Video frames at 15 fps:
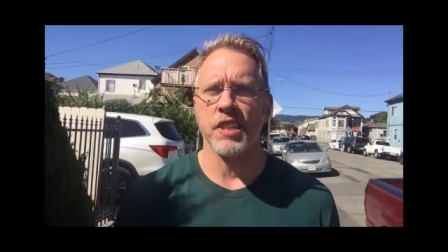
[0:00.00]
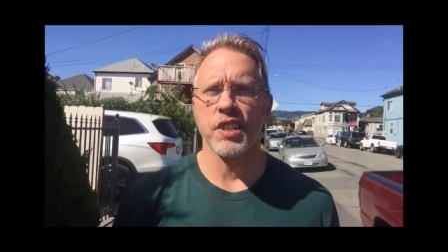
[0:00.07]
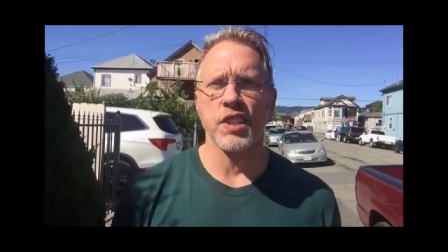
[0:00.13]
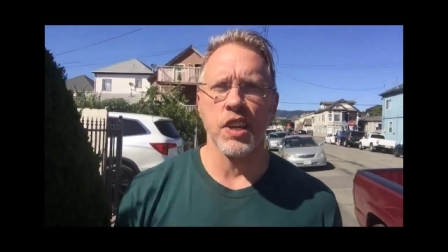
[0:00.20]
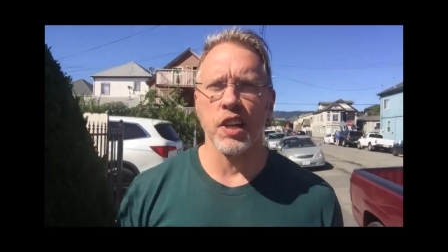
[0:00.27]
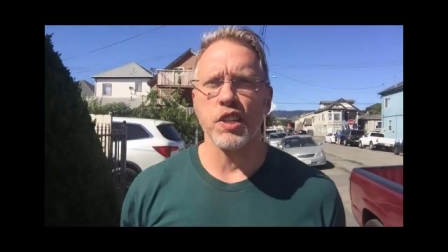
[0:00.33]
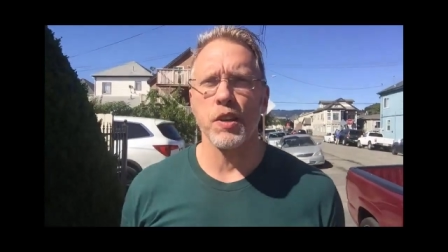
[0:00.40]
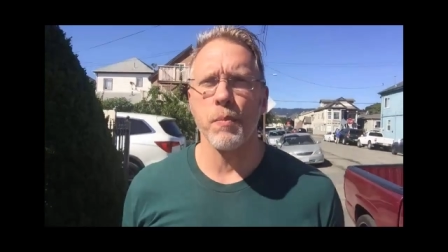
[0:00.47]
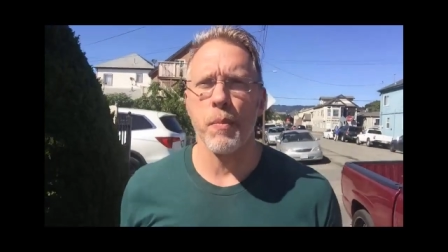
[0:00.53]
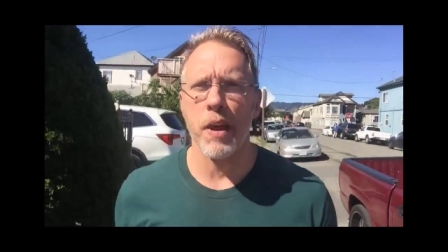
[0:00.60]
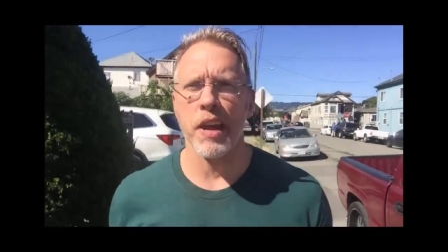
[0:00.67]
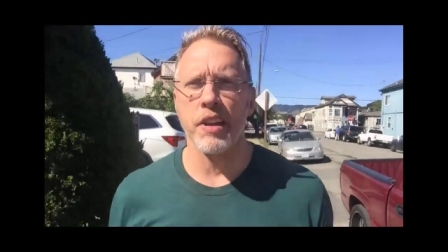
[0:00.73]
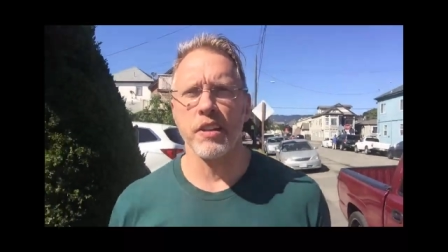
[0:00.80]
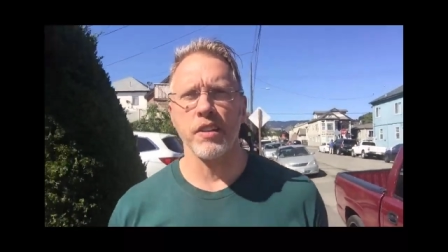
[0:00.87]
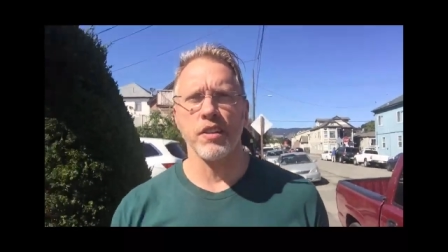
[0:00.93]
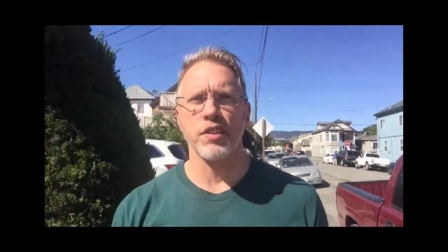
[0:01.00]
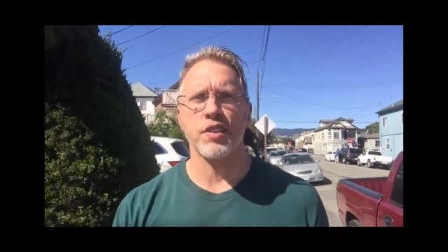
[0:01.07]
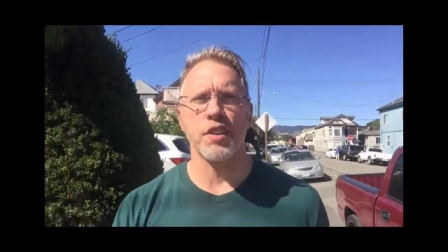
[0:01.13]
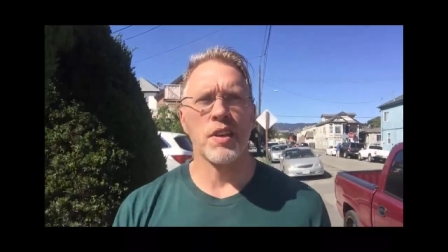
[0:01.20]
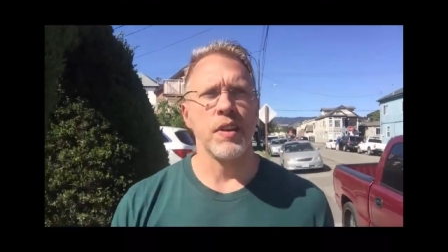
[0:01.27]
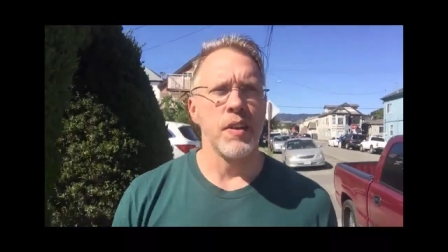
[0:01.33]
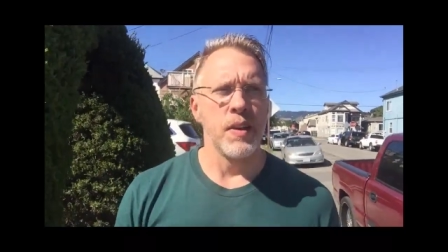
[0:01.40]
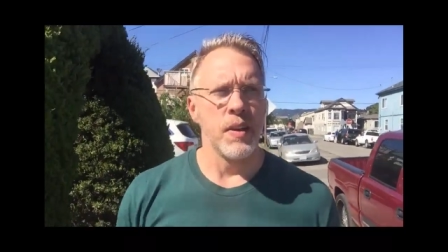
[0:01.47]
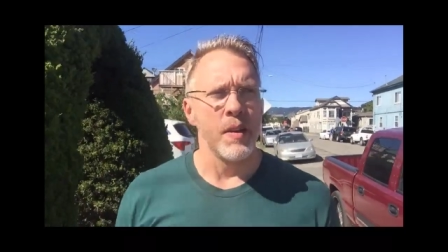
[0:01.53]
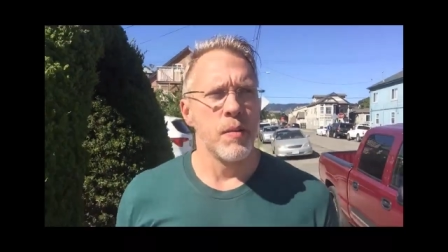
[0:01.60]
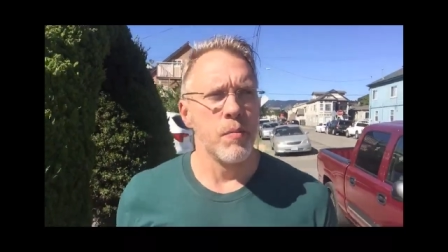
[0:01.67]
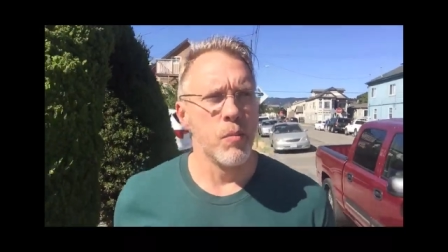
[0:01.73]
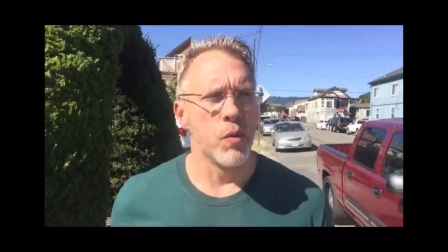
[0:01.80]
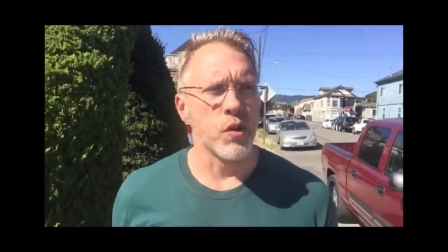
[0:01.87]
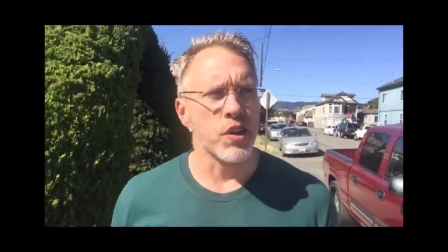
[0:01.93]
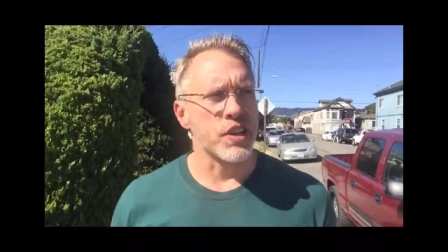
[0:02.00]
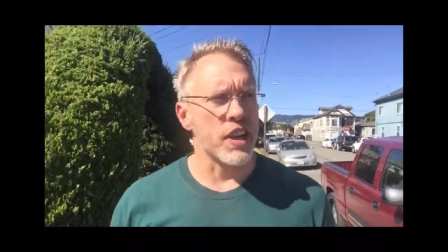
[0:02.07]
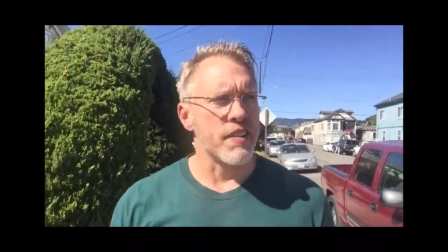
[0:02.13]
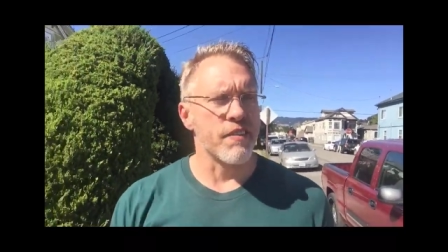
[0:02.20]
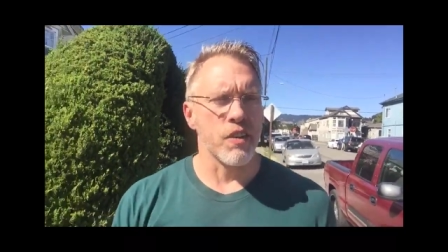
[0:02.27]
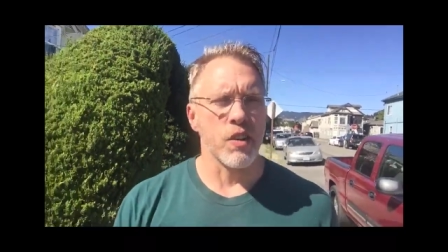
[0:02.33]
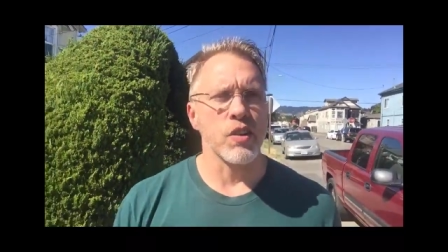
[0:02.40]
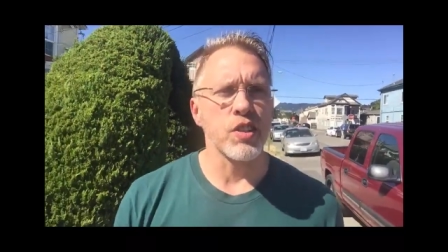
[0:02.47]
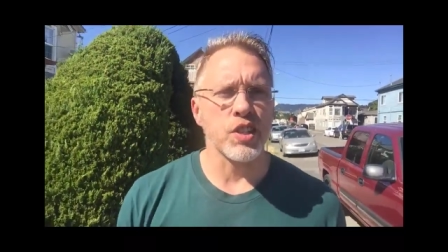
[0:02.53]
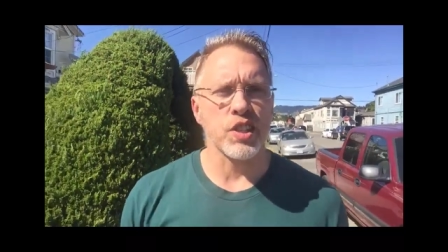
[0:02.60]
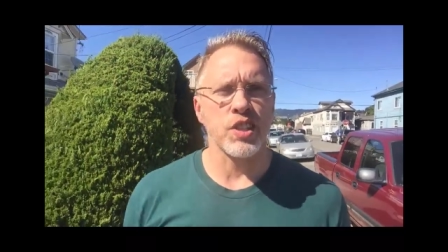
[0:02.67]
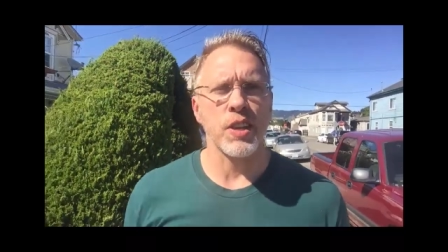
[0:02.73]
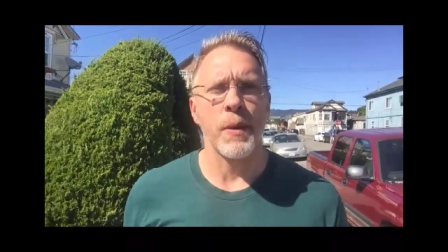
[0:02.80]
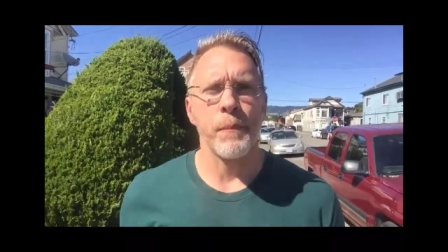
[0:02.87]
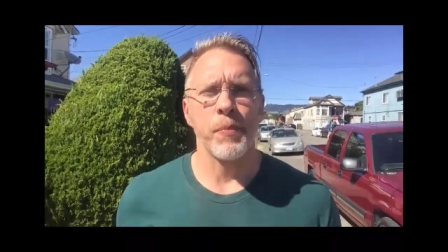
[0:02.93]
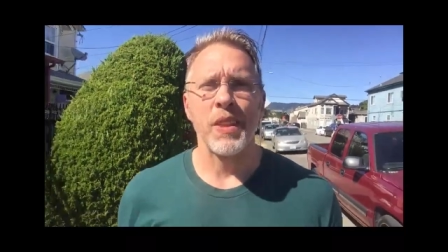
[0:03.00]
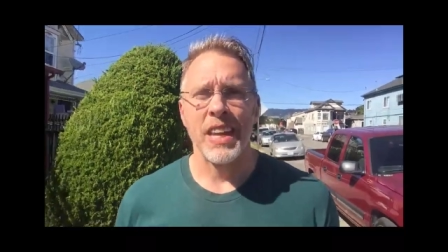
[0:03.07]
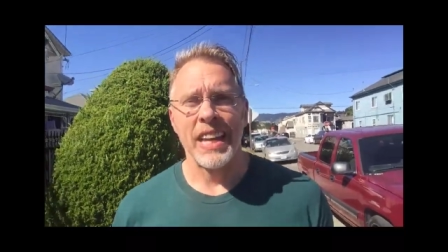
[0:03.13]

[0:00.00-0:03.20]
discussion panels more diverse.